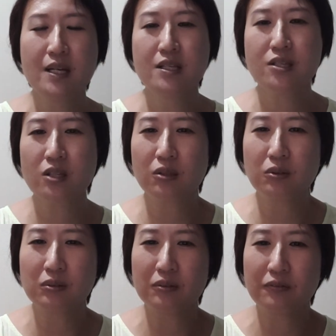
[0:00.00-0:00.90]

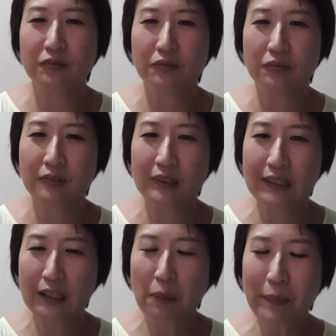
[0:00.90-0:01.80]
So
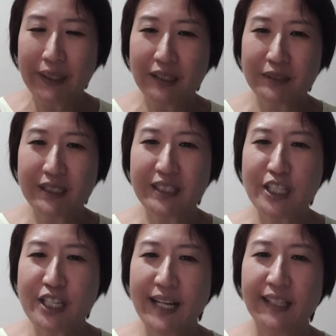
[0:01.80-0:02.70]
compatibility
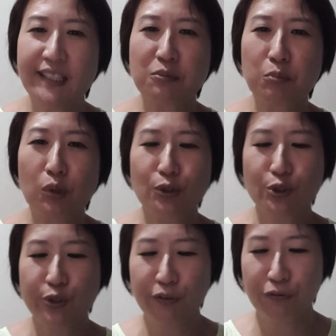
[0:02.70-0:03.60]
check is more
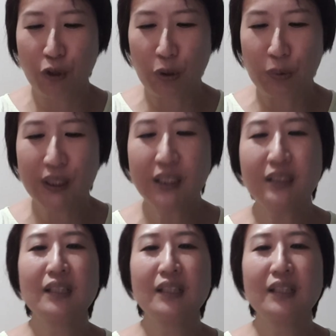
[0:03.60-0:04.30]
straightforward.